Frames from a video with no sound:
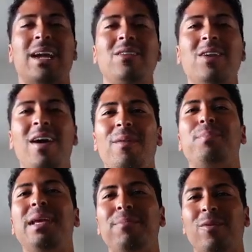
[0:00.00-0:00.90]
I don't know how
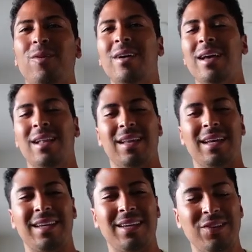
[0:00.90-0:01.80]
people
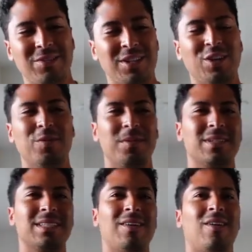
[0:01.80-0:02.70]
like
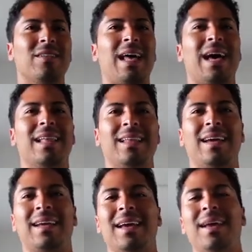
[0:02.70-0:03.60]
YouTubers and all that,
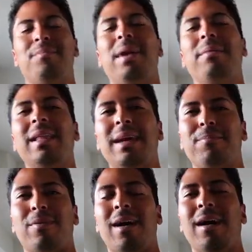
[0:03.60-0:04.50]
like maybe they
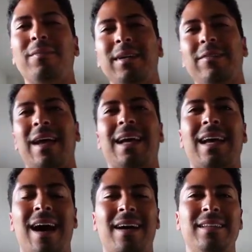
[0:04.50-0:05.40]
probably have
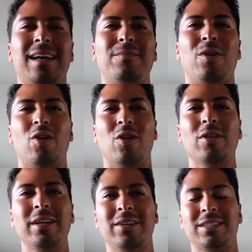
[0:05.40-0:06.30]
gotten them
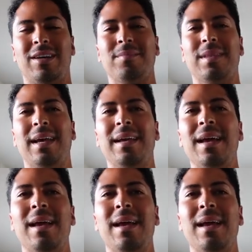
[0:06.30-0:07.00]
early or something,